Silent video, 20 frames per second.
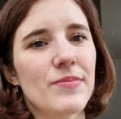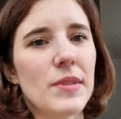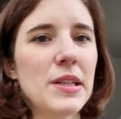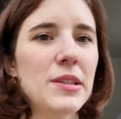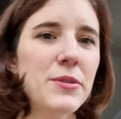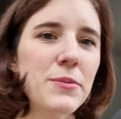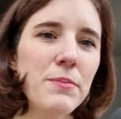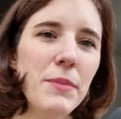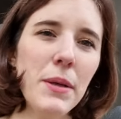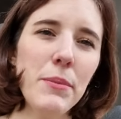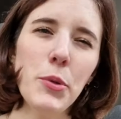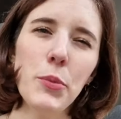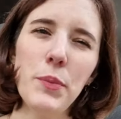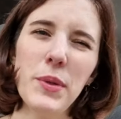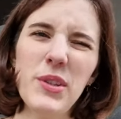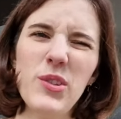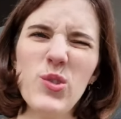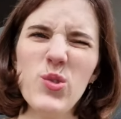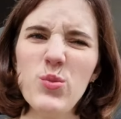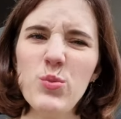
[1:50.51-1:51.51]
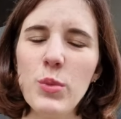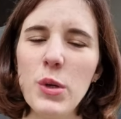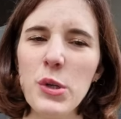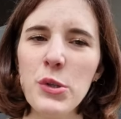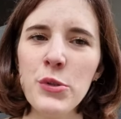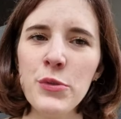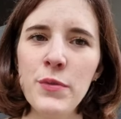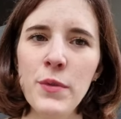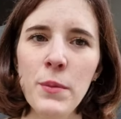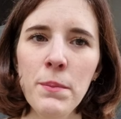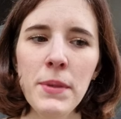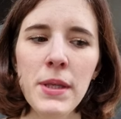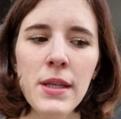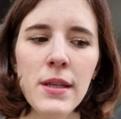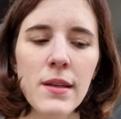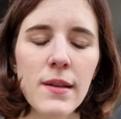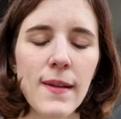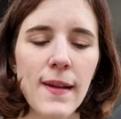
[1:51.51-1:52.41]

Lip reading: it's maybe a bit too much for me.